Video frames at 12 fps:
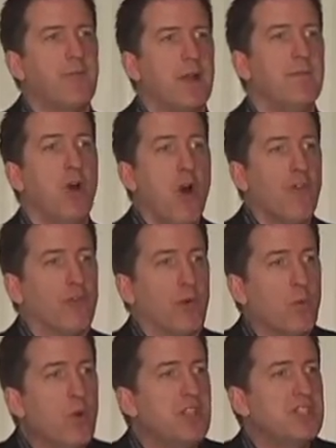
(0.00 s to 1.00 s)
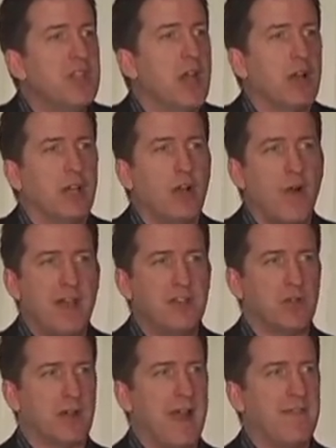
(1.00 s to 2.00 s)
frame from which they're going to go ahead
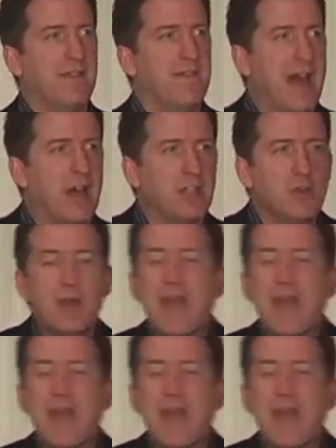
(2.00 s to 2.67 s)
and derive the value